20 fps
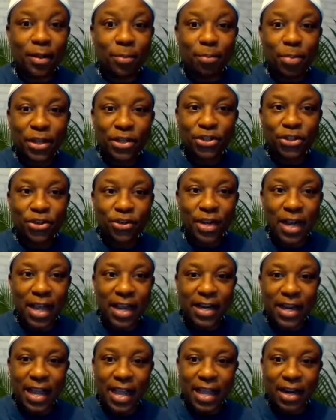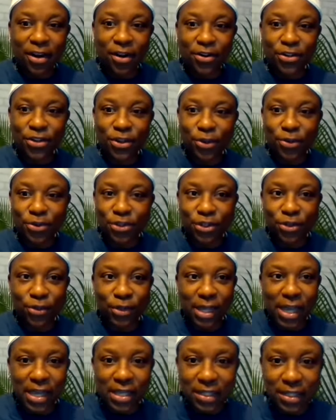picture night at our dojo
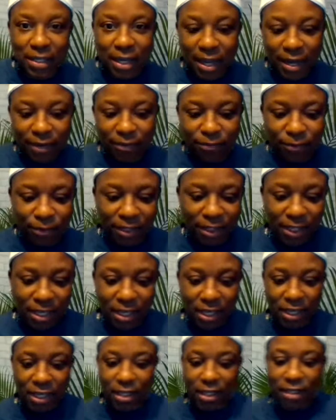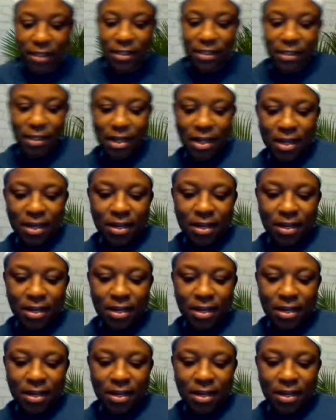last night for the kids.